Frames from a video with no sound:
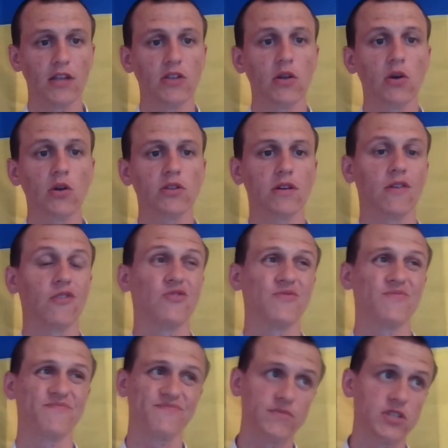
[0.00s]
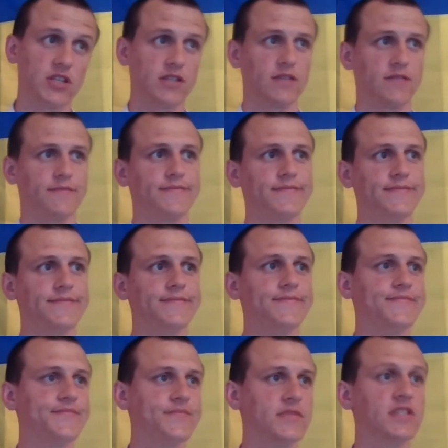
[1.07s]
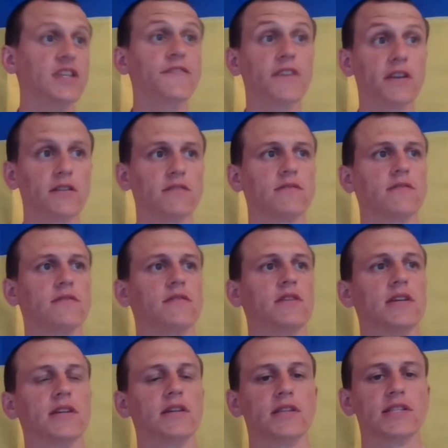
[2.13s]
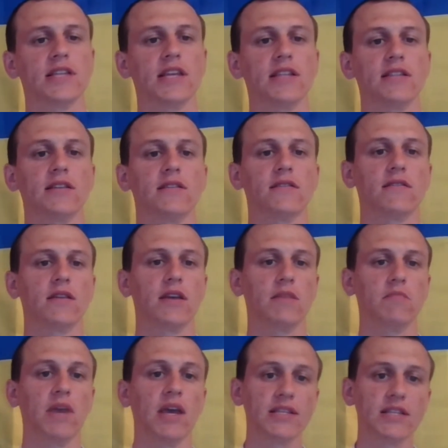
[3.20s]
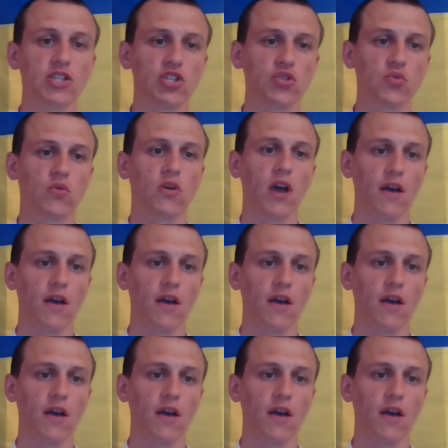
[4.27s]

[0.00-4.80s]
Cannot, or just difficult, send a message to